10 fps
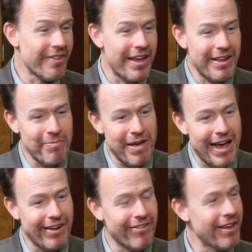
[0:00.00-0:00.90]
So that
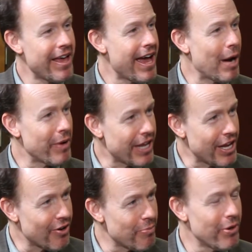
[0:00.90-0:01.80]
impacts how we
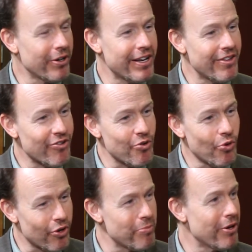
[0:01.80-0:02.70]
heat our buildings,
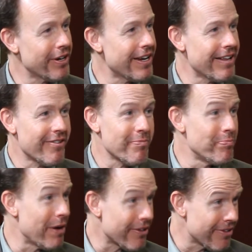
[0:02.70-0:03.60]
cool our buildings,
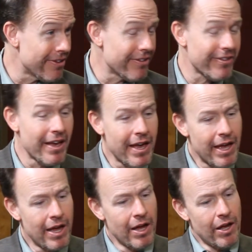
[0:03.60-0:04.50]
buses.
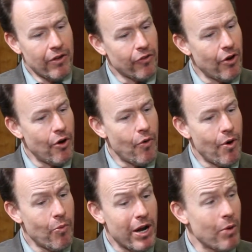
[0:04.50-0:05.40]

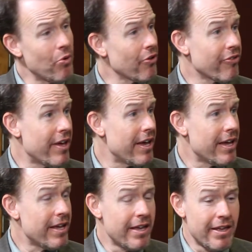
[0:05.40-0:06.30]
So what I will
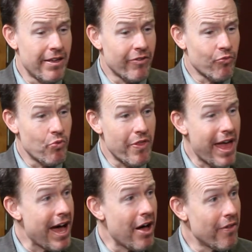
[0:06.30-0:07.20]
say is
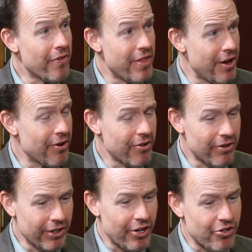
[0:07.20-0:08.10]
without
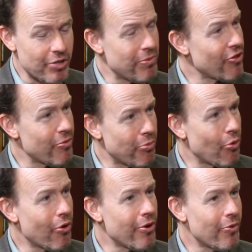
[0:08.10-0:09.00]
their leadership and
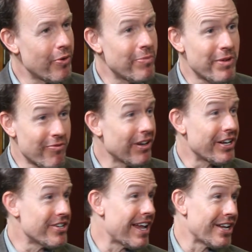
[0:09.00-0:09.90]
support, we'd be
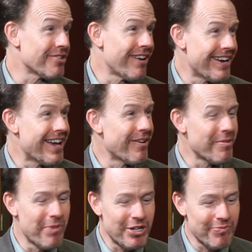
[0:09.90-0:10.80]
really challenged right now
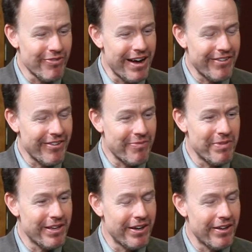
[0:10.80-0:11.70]
in the budget process
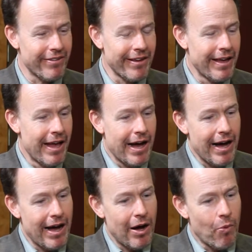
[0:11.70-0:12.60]
because
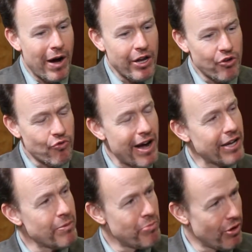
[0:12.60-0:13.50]
while you
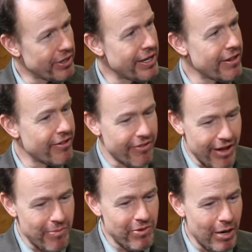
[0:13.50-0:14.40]
tried to build in
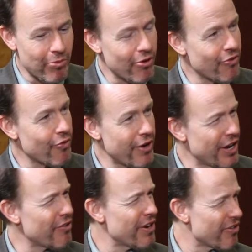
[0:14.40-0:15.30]
some numbers for
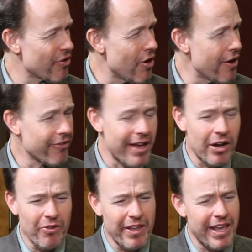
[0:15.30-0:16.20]
increased costs,
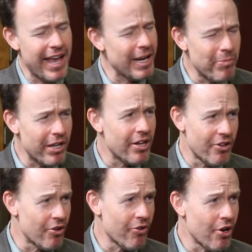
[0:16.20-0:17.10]
I don't think anybody
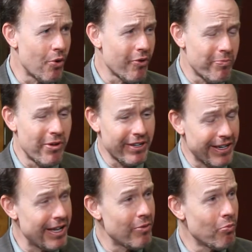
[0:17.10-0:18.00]
a year ago was
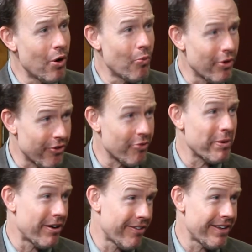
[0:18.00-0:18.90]
building in what we're
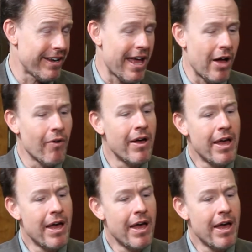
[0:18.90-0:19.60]
experiencing now.